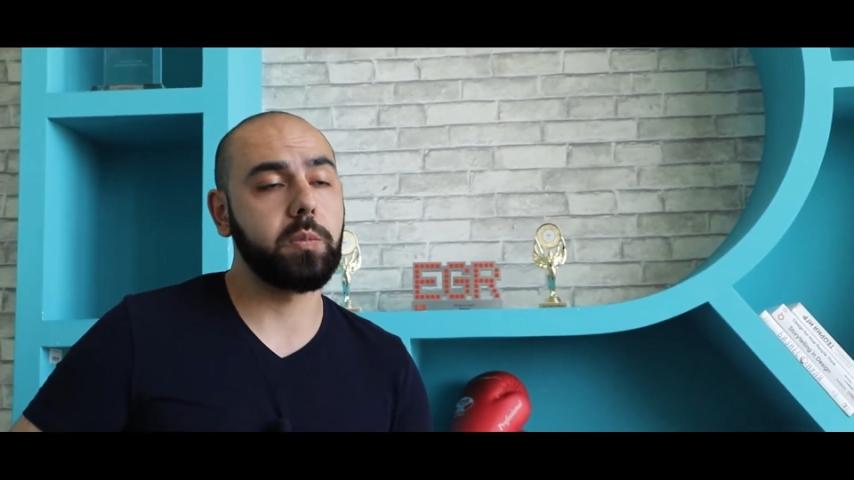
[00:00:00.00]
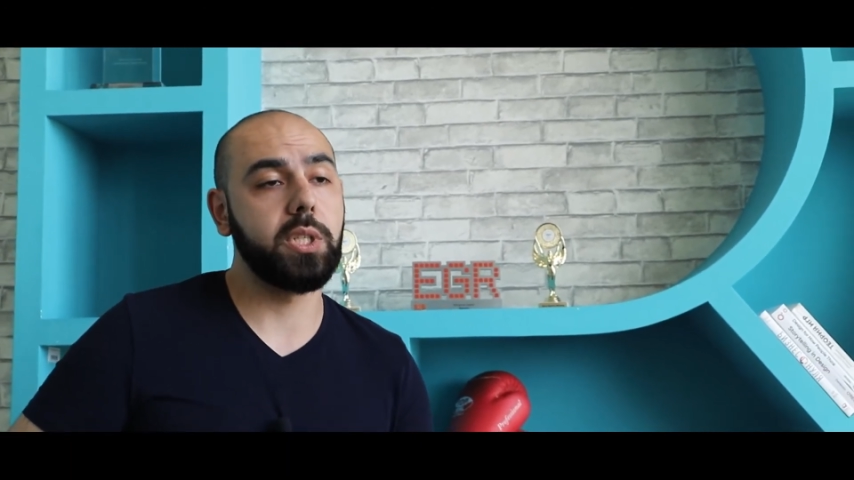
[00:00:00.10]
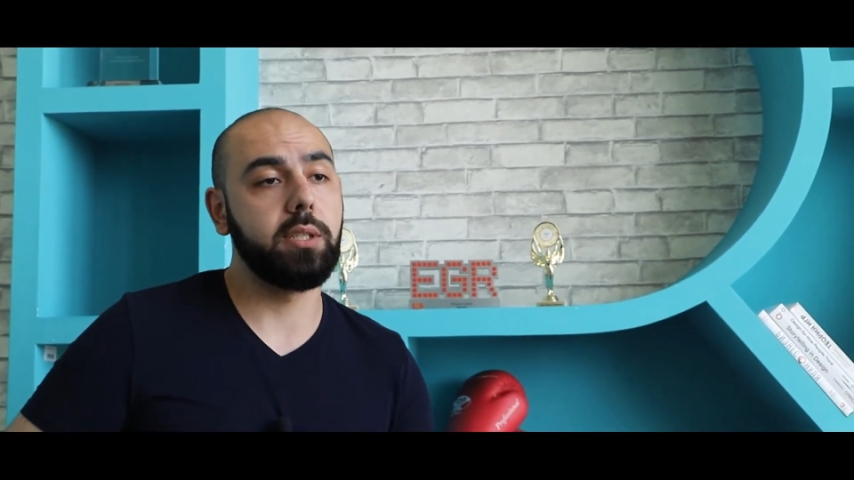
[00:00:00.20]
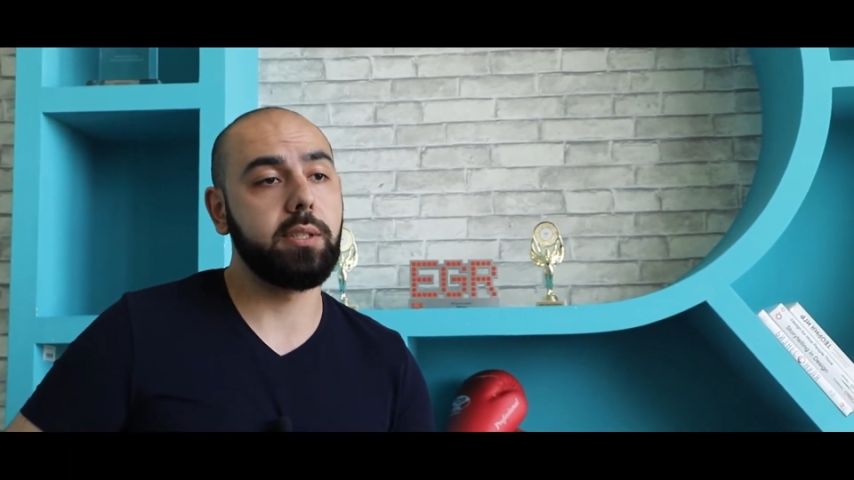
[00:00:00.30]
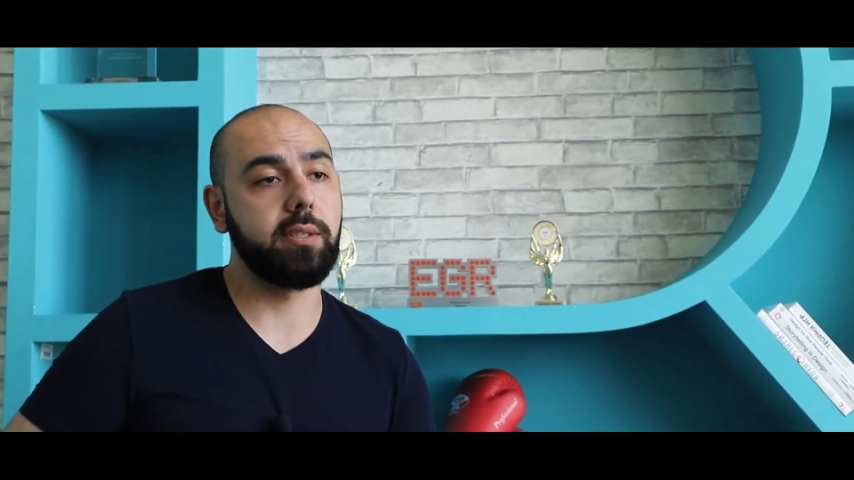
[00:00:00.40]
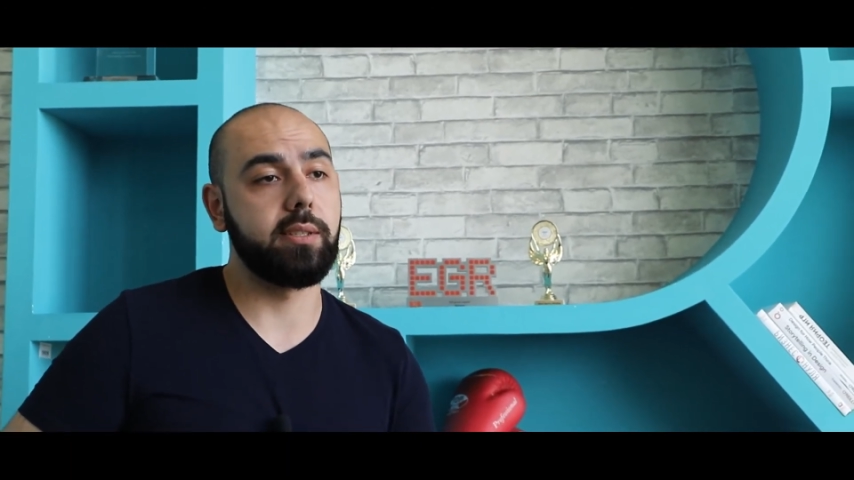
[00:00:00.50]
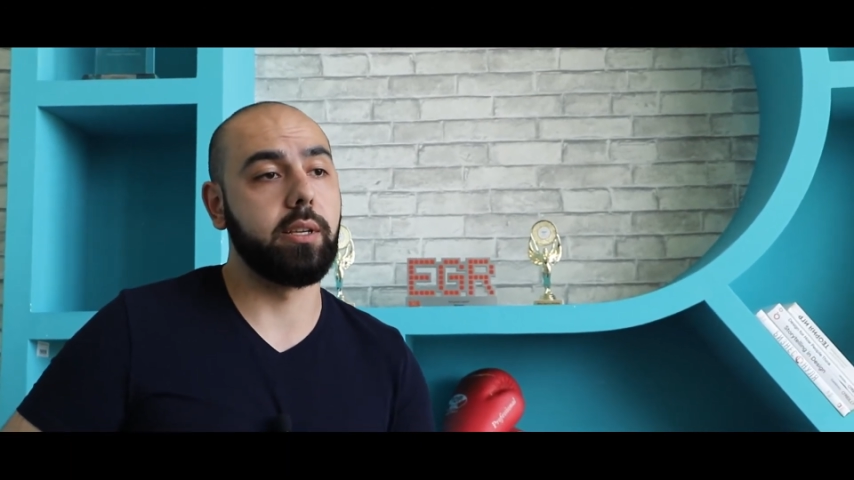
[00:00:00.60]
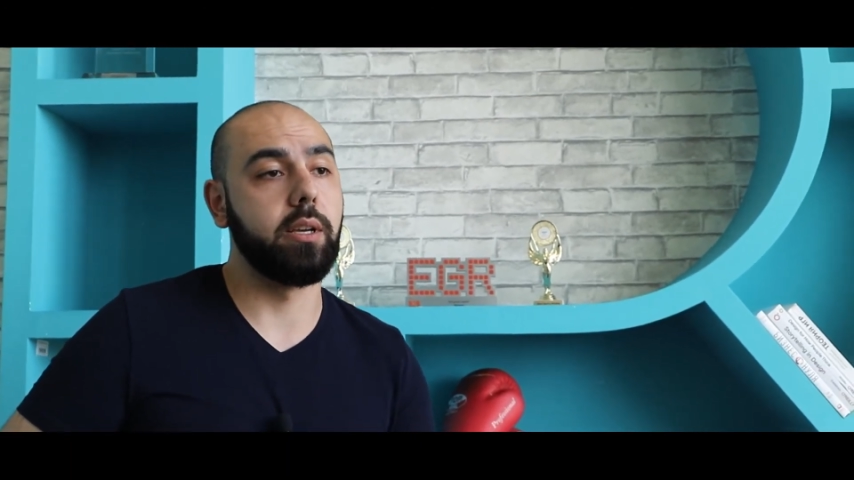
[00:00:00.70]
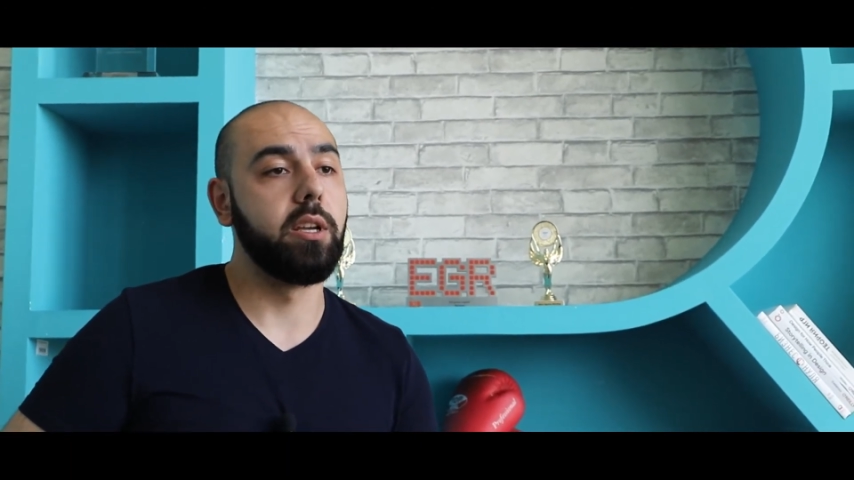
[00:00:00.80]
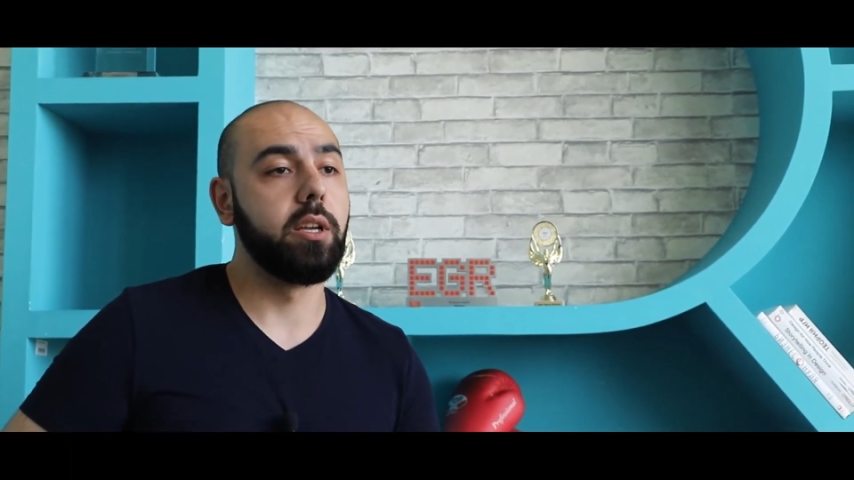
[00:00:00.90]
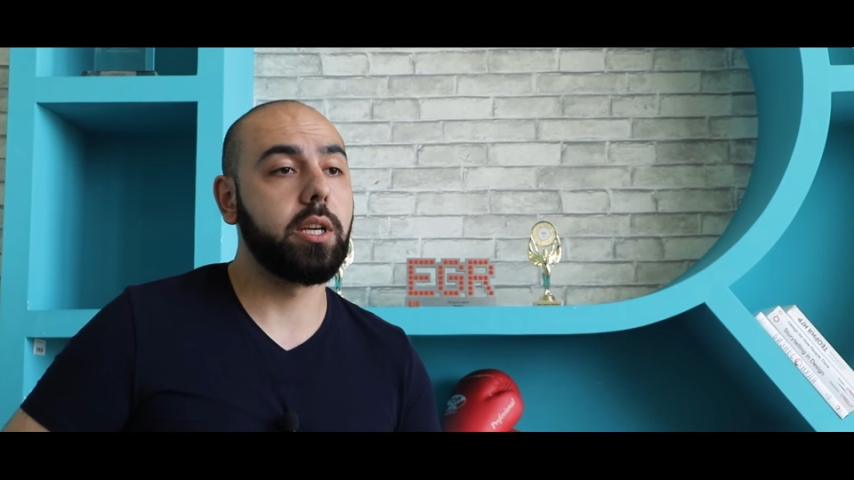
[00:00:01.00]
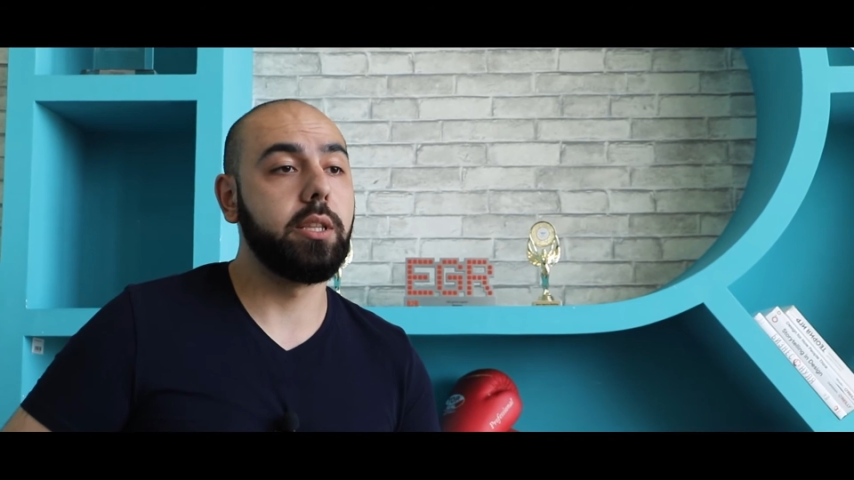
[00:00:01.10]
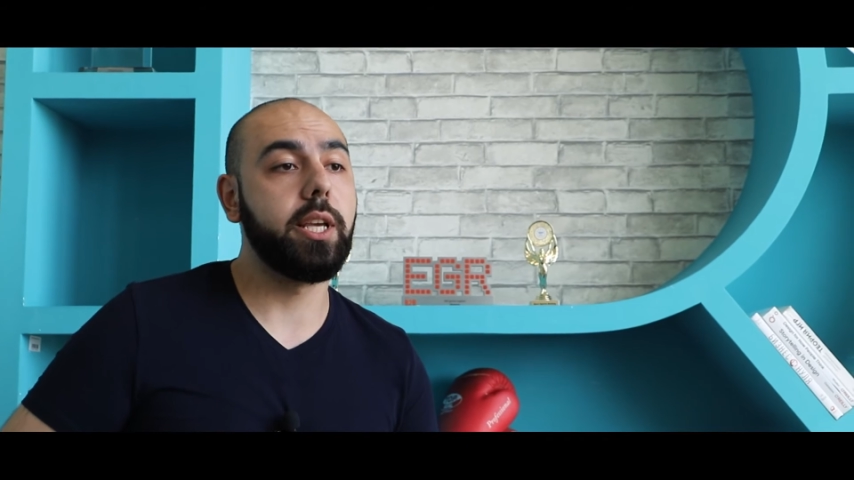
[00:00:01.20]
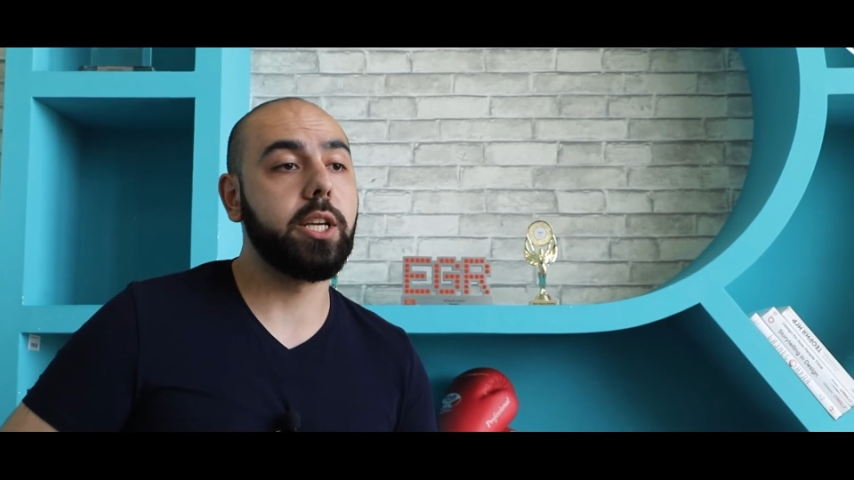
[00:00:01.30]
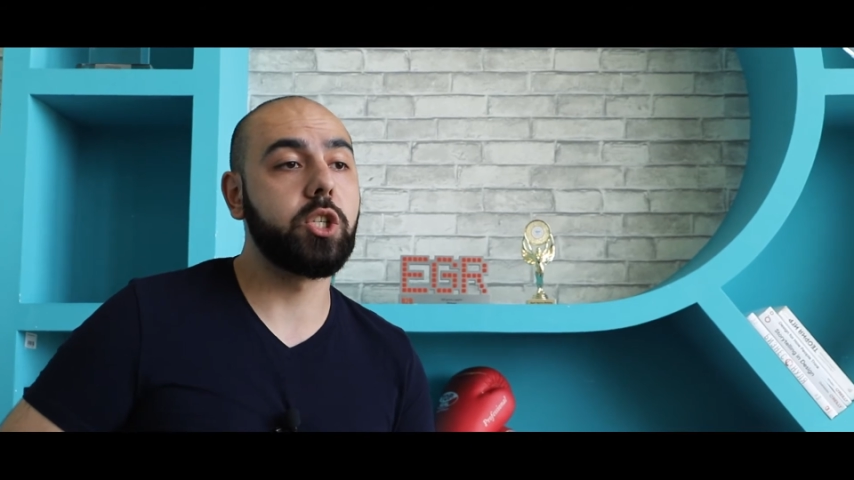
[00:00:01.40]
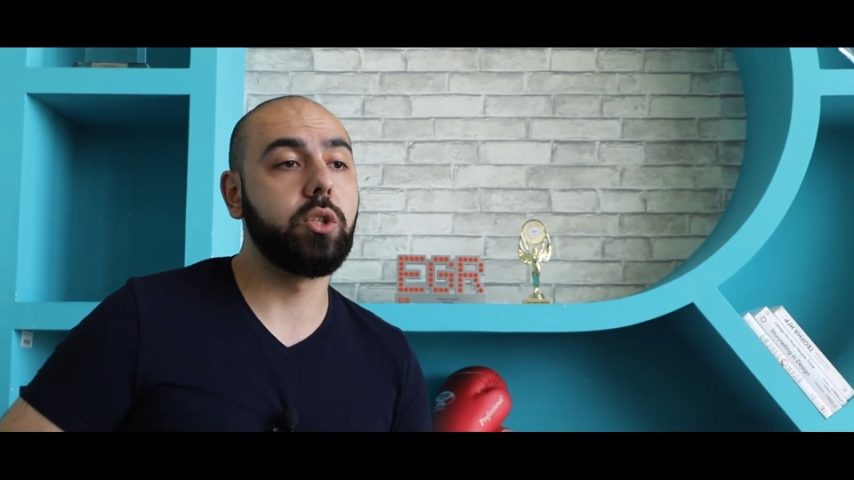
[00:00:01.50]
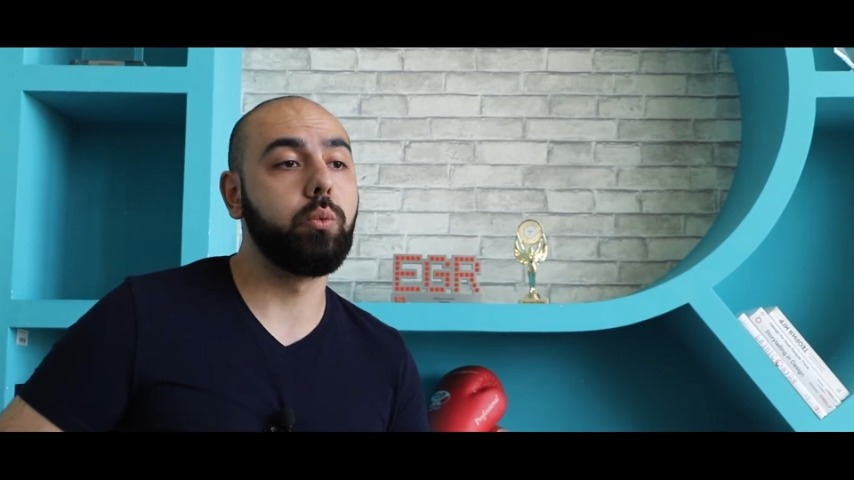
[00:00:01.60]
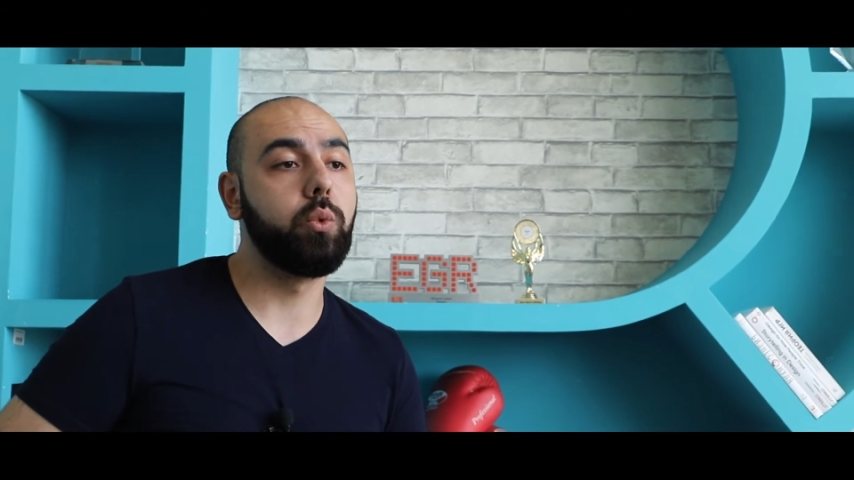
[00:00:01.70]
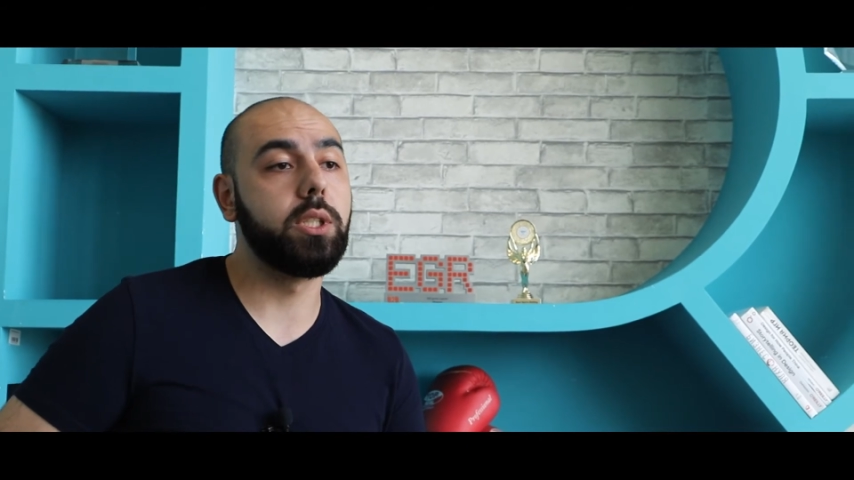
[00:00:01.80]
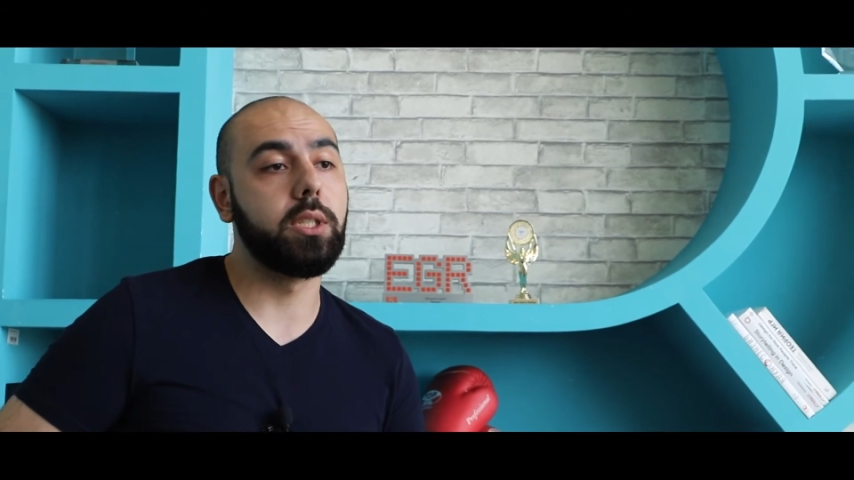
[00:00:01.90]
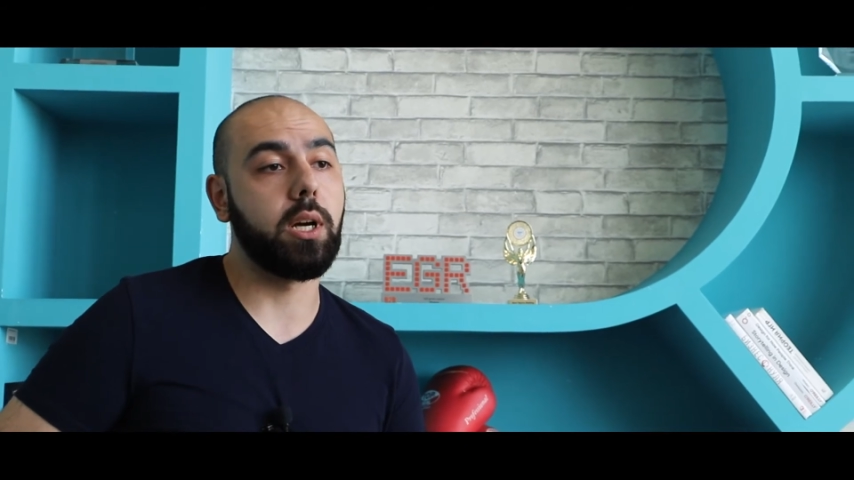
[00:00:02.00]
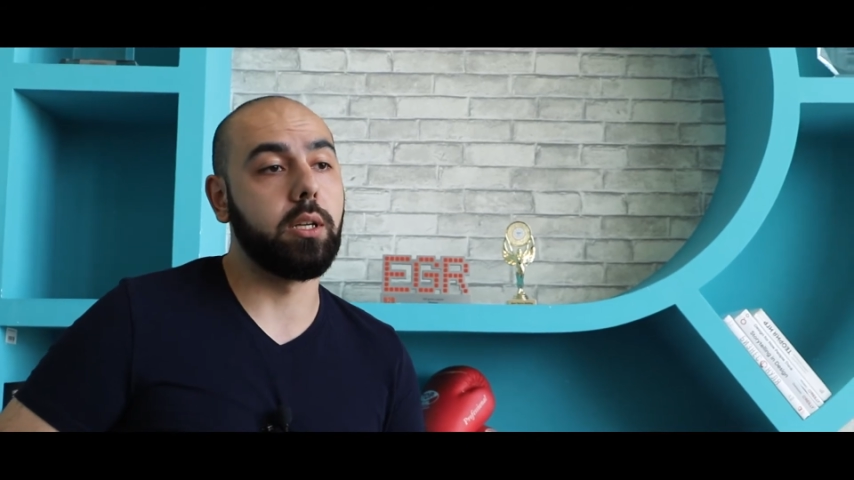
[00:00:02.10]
is connection with